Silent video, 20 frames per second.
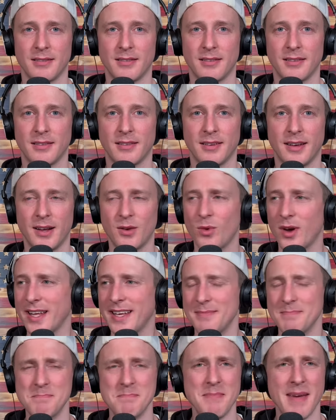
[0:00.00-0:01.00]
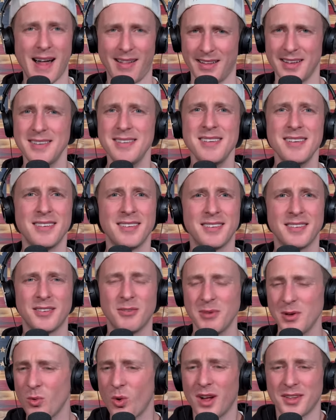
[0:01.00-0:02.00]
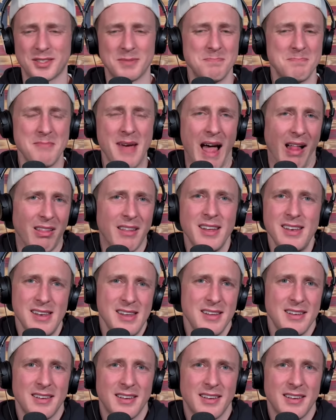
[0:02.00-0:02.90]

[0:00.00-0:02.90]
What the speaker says: I don't want to eat melon. Nobody wants melon.